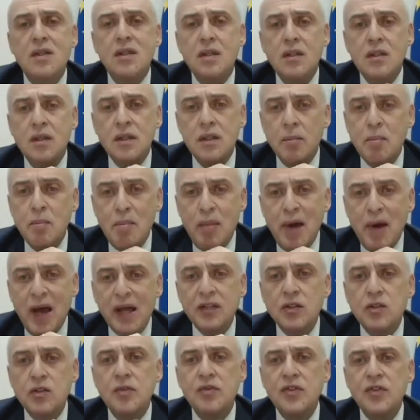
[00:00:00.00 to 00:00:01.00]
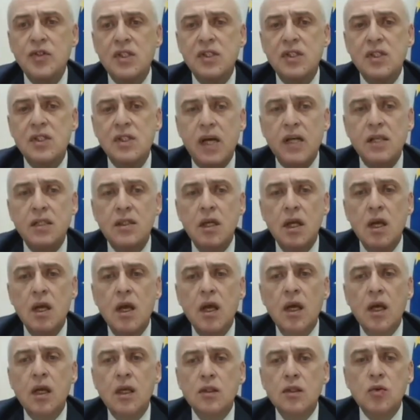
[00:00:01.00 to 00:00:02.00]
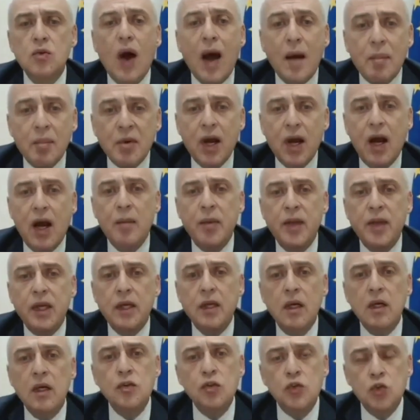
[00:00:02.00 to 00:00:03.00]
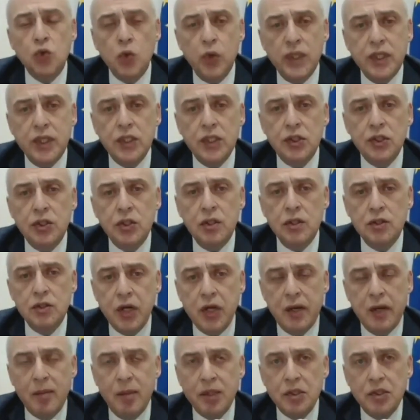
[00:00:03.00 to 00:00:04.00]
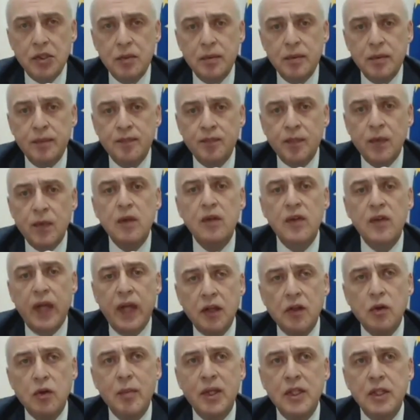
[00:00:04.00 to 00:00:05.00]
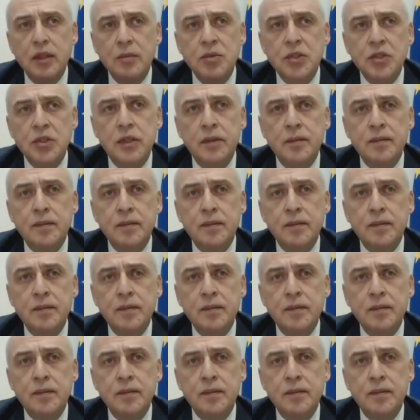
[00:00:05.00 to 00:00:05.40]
the best of success to upcoming Swedish chairmanship. Thank you, Madam Chair.